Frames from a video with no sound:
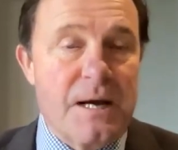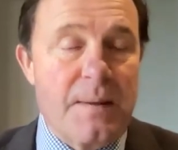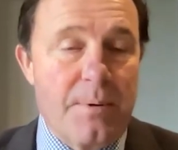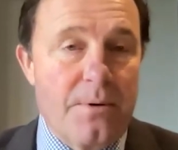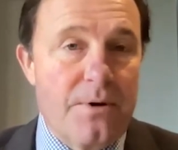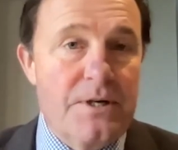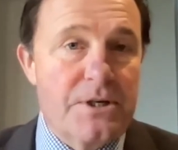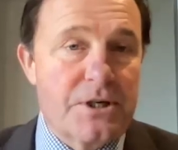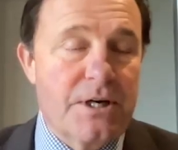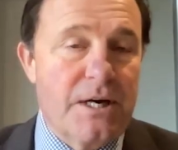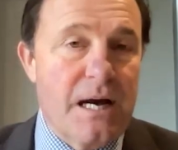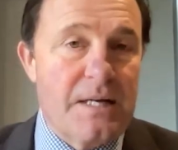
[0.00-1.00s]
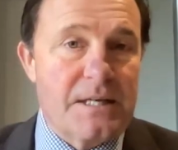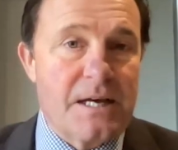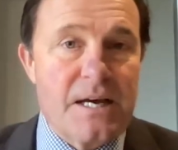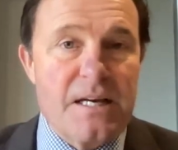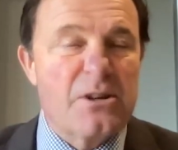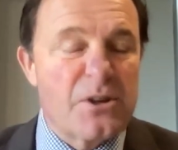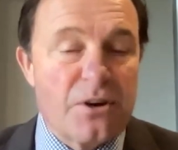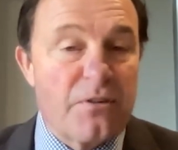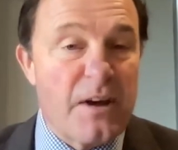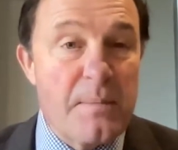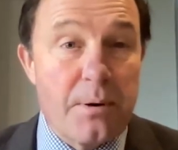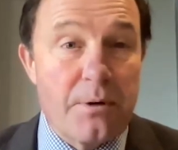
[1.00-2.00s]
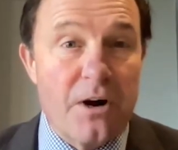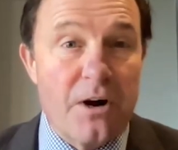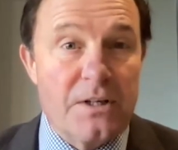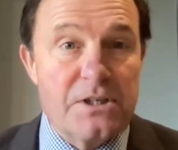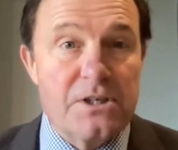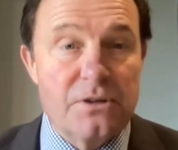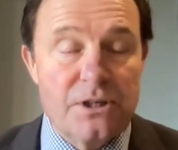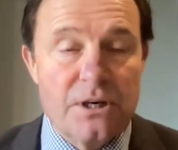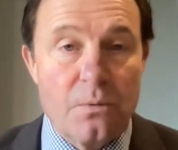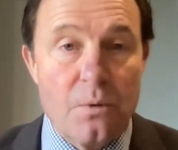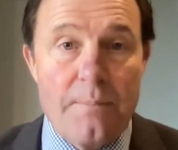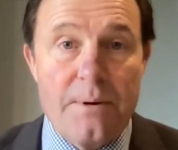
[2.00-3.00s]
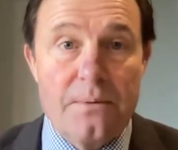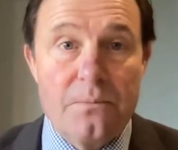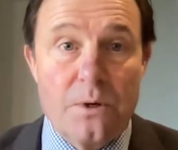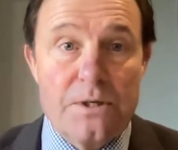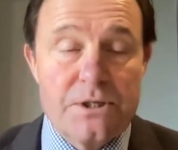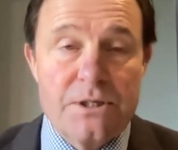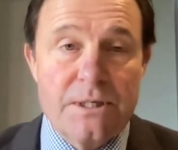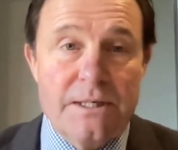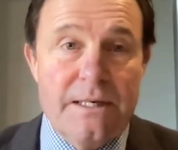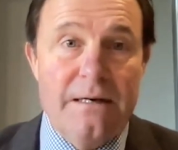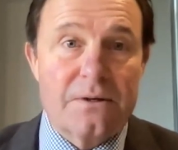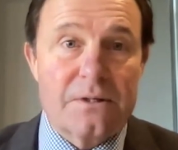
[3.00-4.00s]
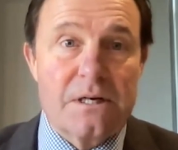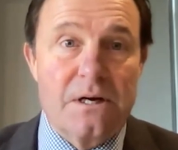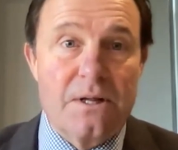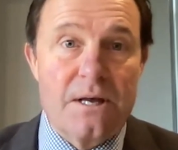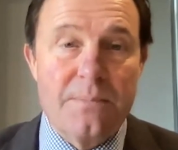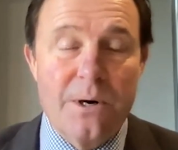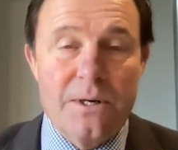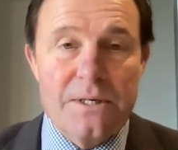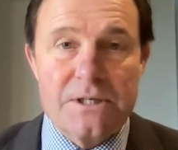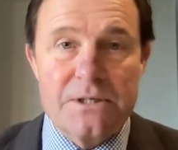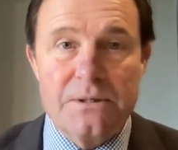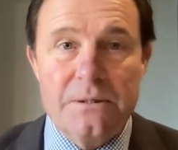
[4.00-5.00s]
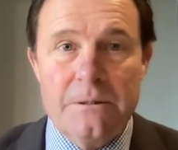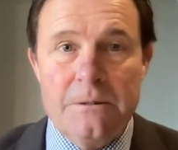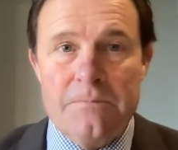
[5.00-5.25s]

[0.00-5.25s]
Zaporizhzhia as a sort of improvised nuclear weapon, which it looks like they might do,